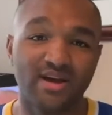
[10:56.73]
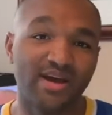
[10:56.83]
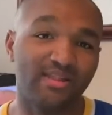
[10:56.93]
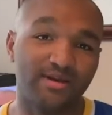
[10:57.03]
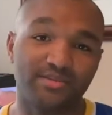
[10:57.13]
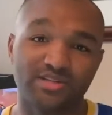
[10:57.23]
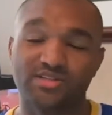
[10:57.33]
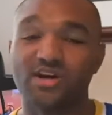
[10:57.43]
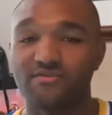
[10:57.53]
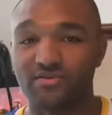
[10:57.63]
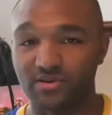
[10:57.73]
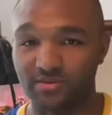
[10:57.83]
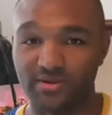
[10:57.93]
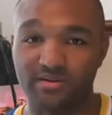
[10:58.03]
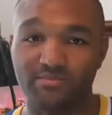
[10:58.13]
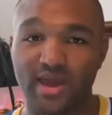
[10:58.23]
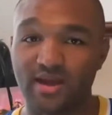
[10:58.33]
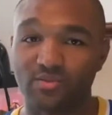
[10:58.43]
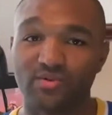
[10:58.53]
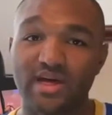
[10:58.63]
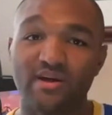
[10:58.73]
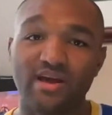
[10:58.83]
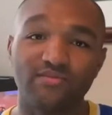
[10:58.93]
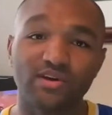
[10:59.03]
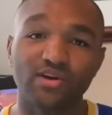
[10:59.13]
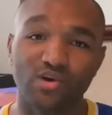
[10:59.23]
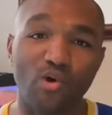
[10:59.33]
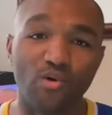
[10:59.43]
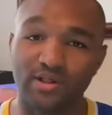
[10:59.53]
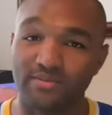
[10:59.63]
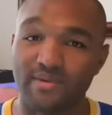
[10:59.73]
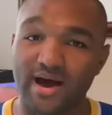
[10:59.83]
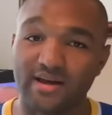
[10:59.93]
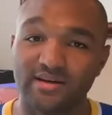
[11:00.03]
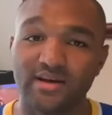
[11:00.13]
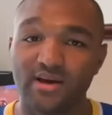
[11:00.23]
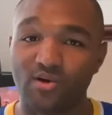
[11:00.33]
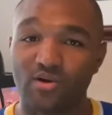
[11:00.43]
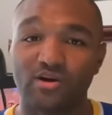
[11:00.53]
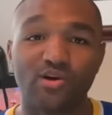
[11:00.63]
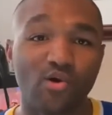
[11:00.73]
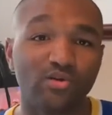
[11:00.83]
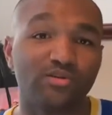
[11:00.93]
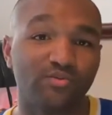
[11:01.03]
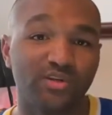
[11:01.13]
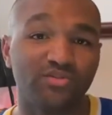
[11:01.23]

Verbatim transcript: and them to suffer, to be in pain, without having a goal in mind or a goal to reach